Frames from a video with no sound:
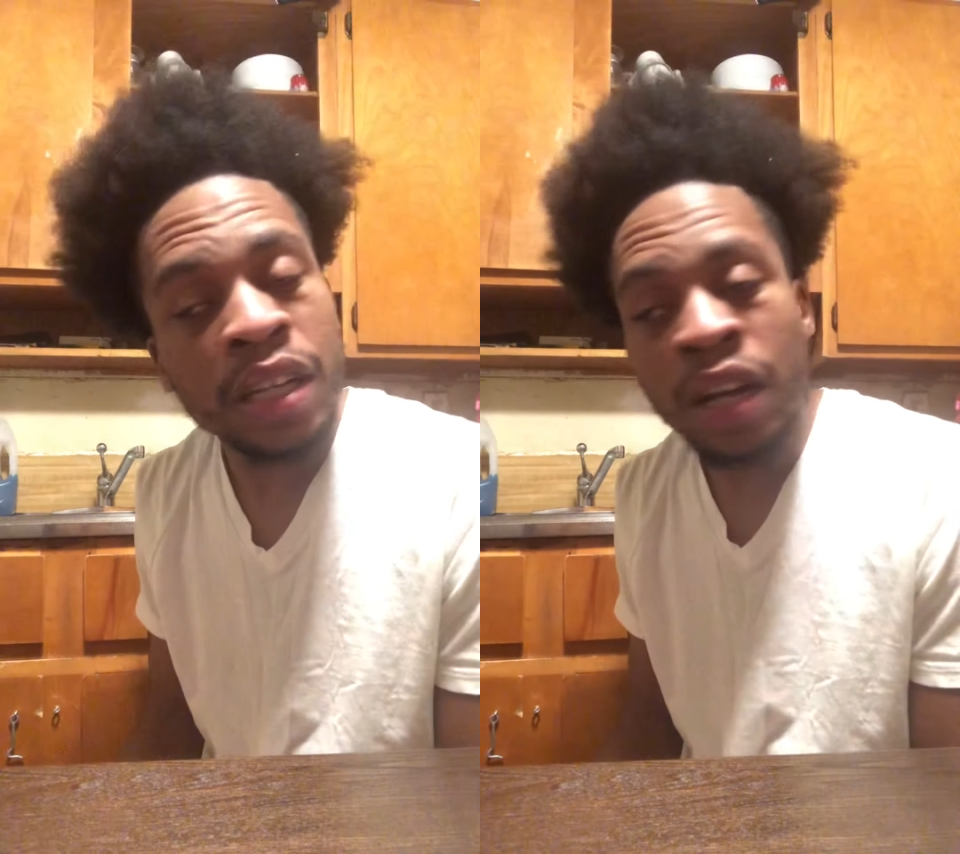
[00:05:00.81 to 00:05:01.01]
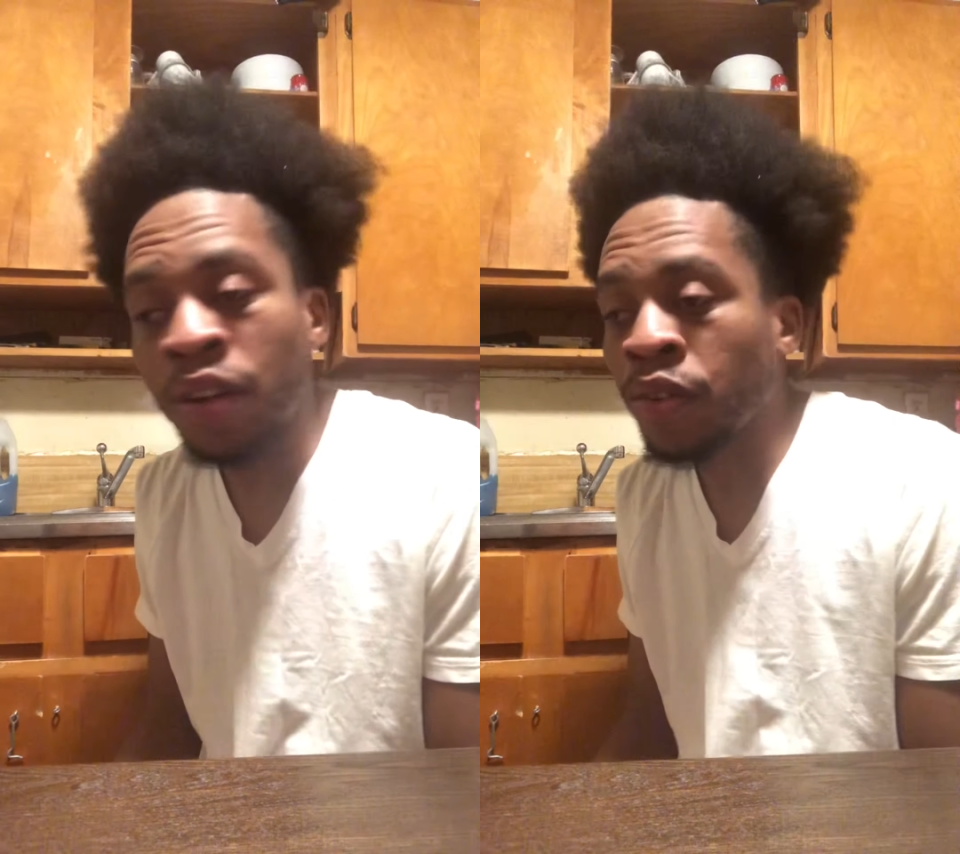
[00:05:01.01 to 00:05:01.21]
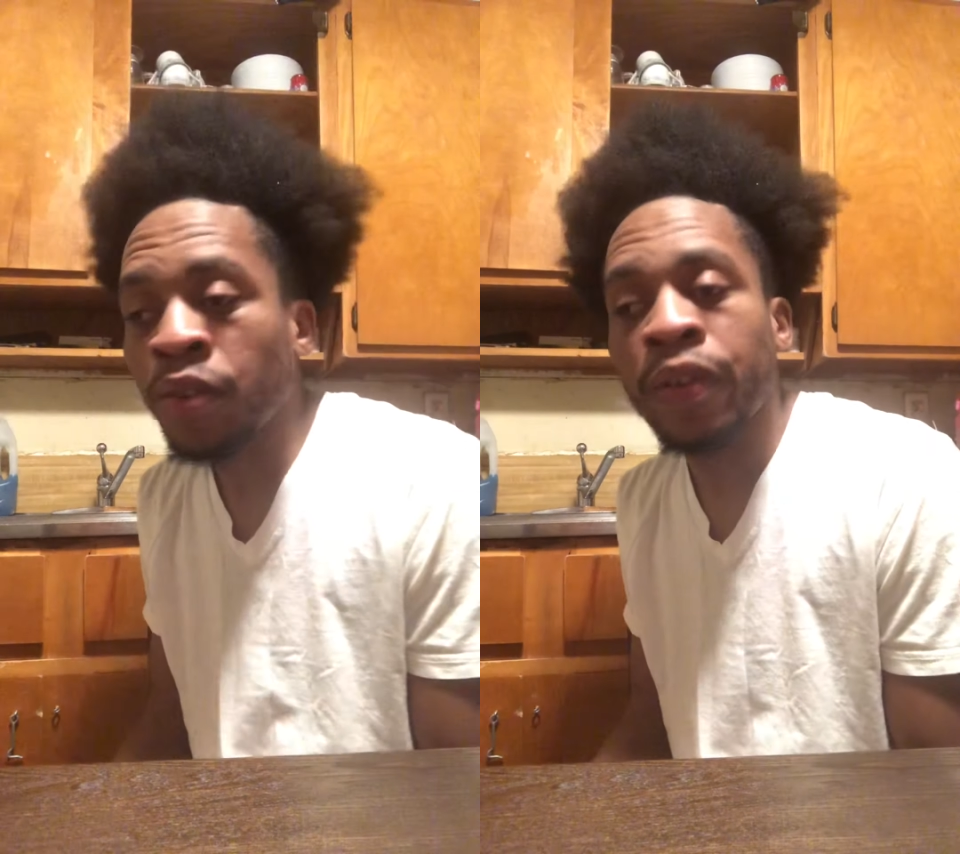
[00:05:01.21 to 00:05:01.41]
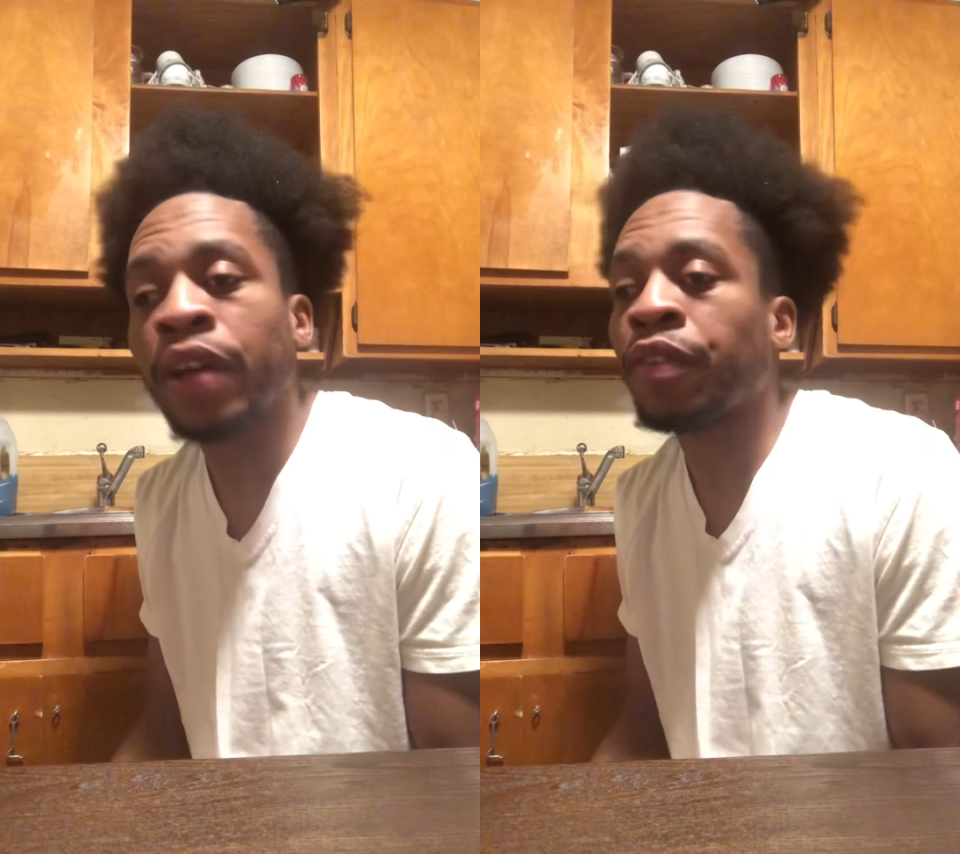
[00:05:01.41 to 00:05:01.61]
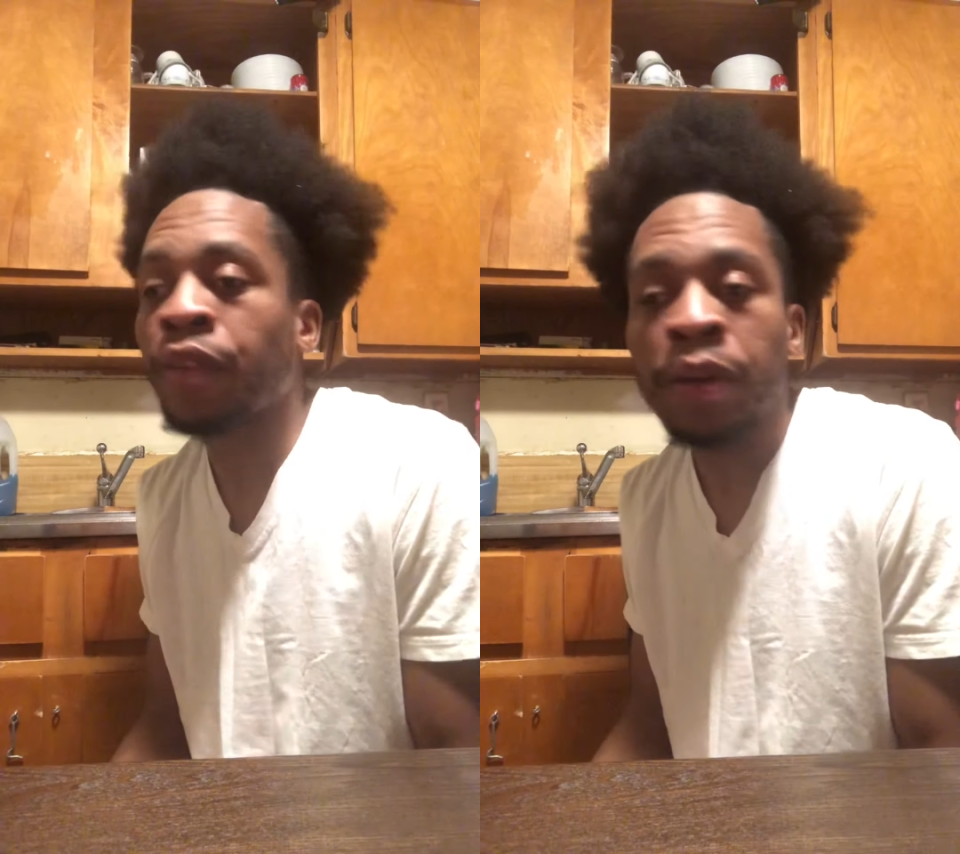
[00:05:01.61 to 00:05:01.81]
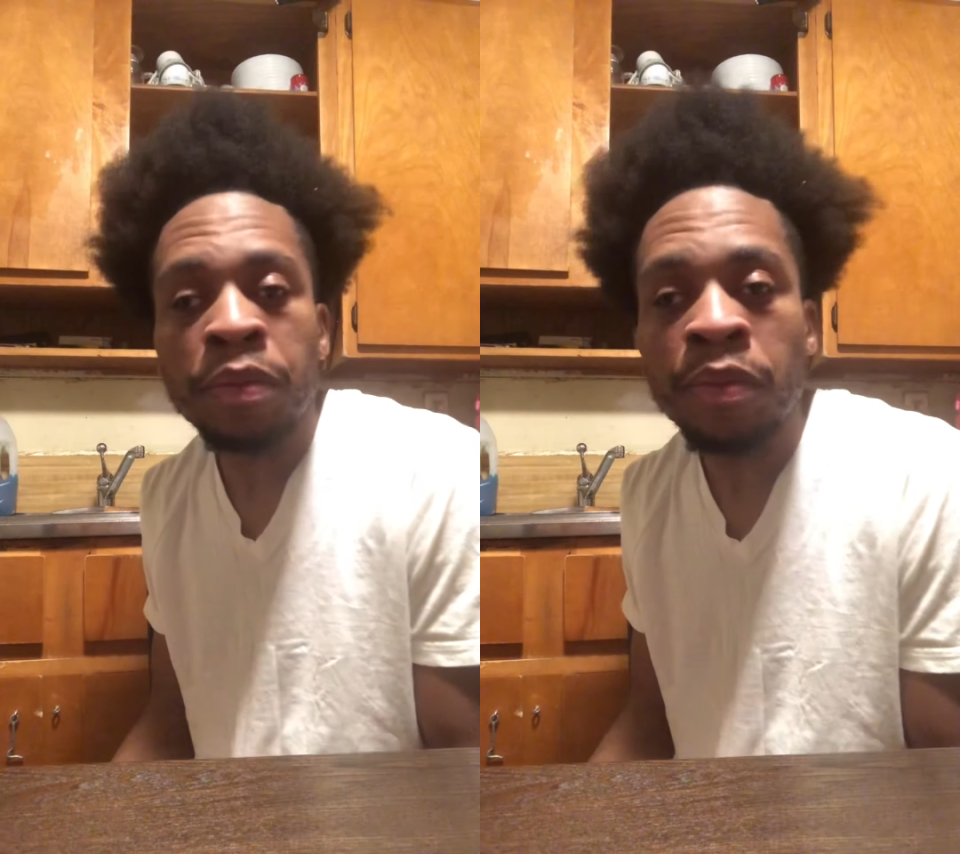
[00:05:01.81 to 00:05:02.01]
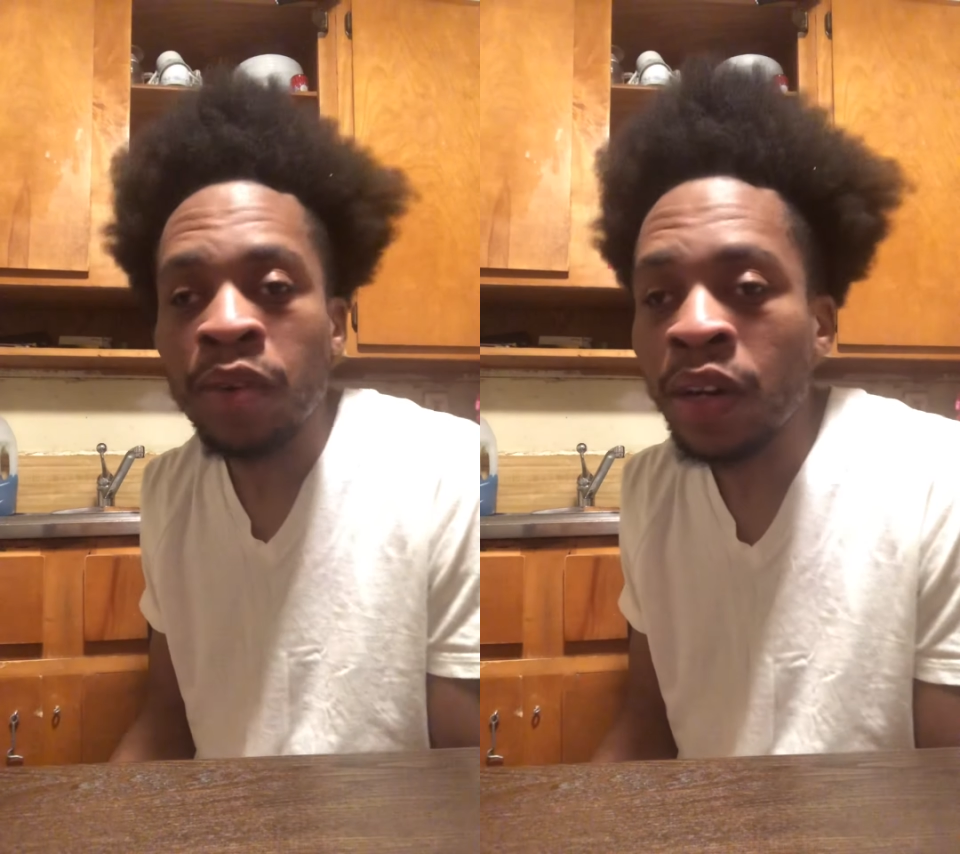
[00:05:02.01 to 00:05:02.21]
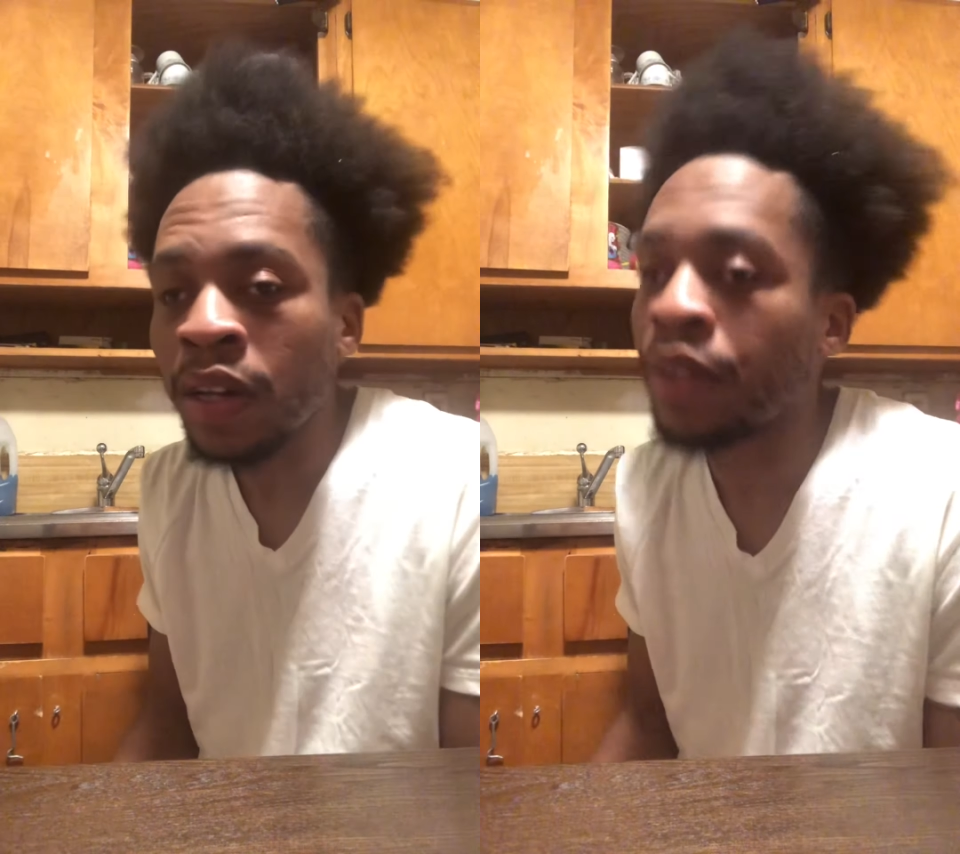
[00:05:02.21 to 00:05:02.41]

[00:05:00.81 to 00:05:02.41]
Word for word: I don't know if they frame him or not.